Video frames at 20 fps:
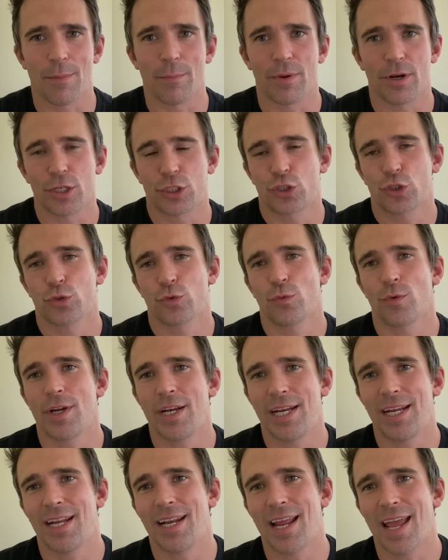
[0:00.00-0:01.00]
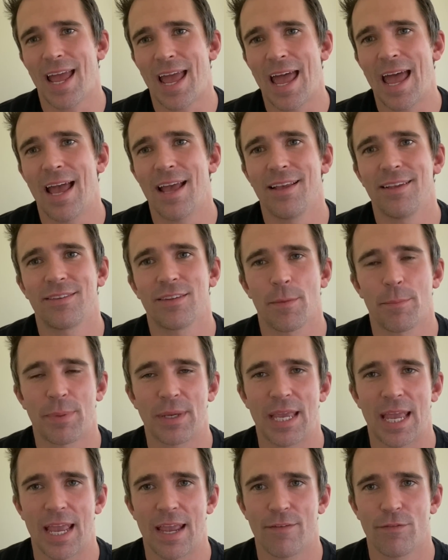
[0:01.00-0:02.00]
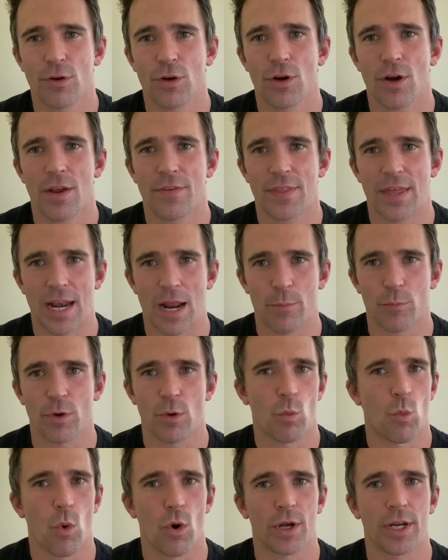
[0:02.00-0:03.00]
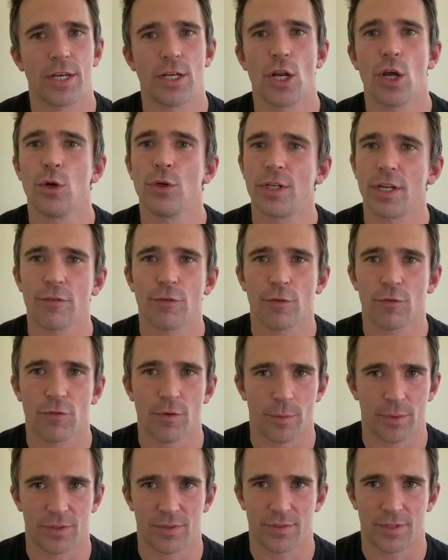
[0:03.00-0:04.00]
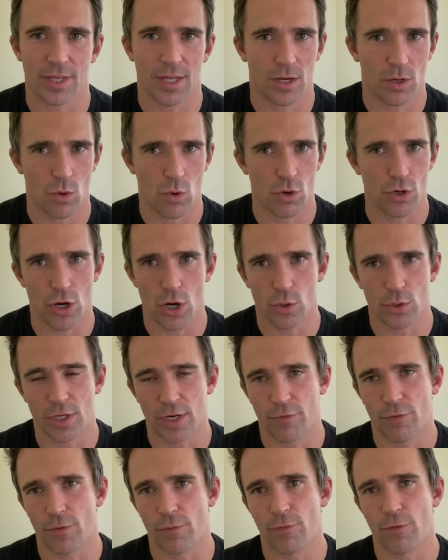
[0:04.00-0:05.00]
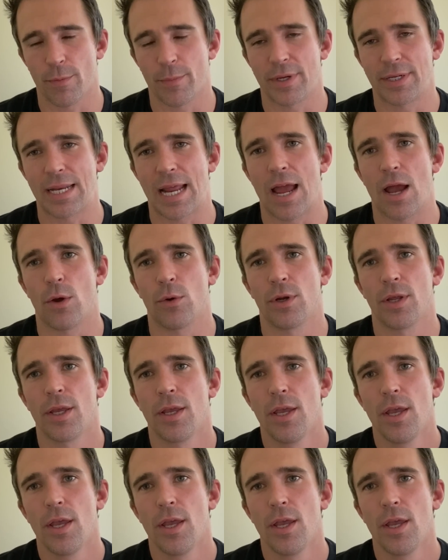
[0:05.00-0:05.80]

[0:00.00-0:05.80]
I'm going to treat it as a behavior that I'm rewarding, no different from a sit or no different from a down.